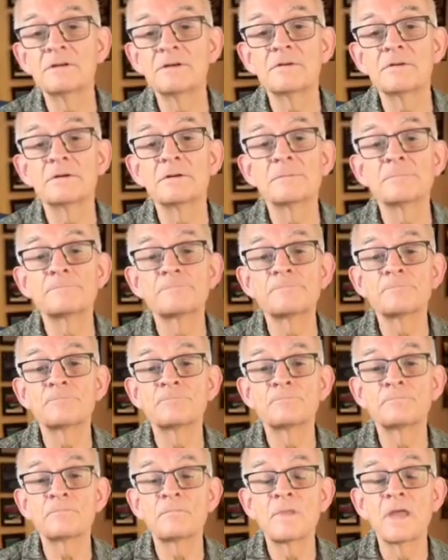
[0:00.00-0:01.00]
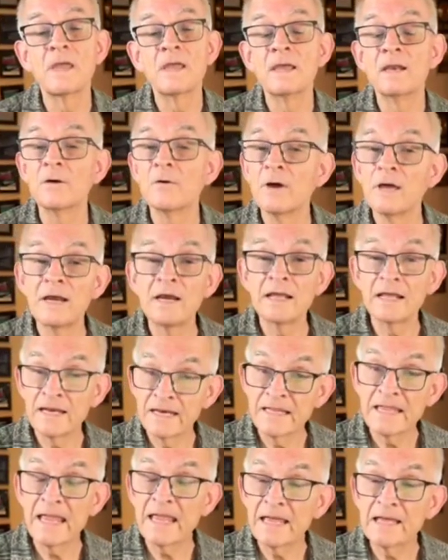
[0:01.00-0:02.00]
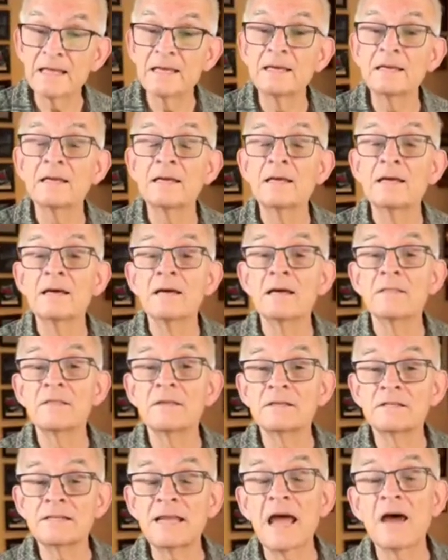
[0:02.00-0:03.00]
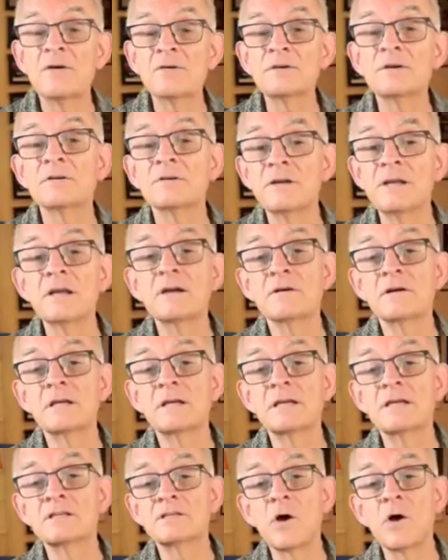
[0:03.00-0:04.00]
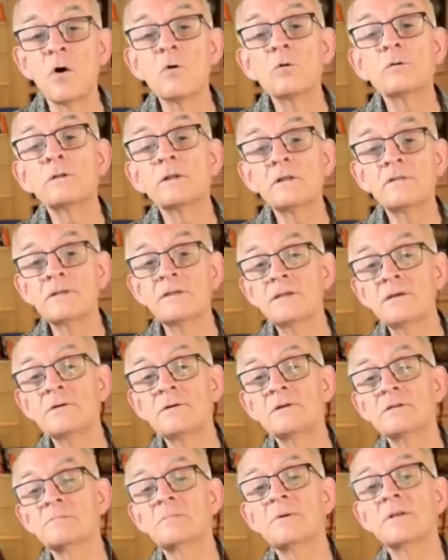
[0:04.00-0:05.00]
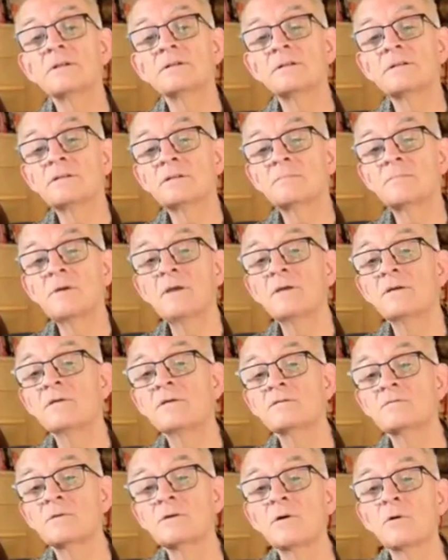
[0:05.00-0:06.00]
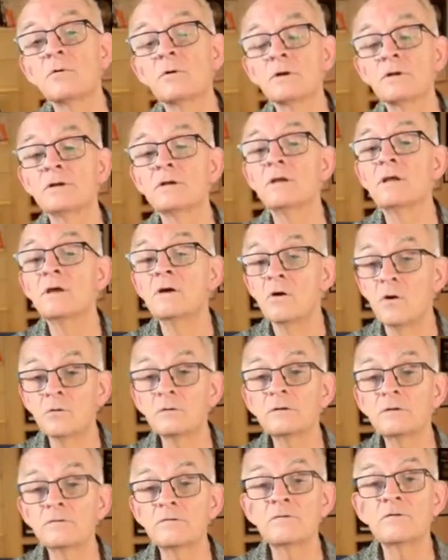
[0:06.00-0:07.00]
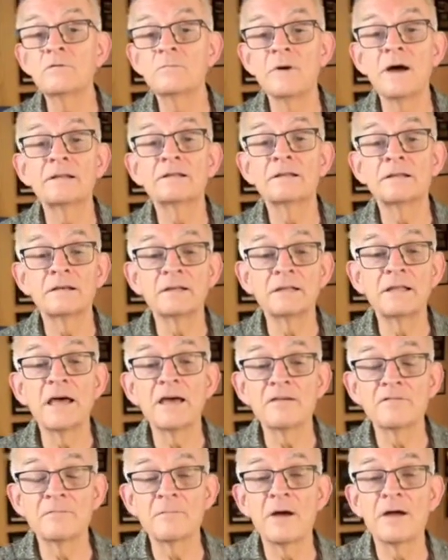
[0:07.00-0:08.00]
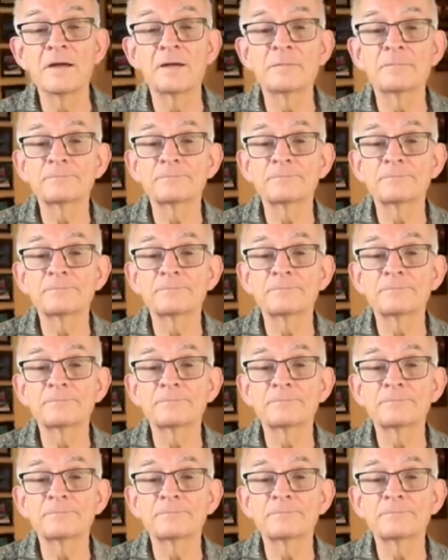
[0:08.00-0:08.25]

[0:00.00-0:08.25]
unit. You know, and again, the sound you're hearing is only the unit's built-in speakers, recorded only through my little lav mic.